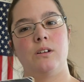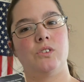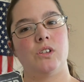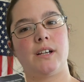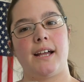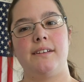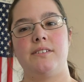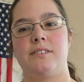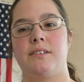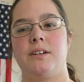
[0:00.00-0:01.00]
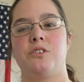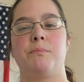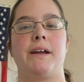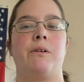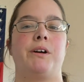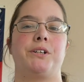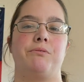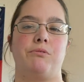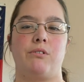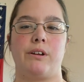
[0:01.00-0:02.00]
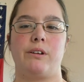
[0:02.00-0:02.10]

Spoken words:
So guys, here's my question for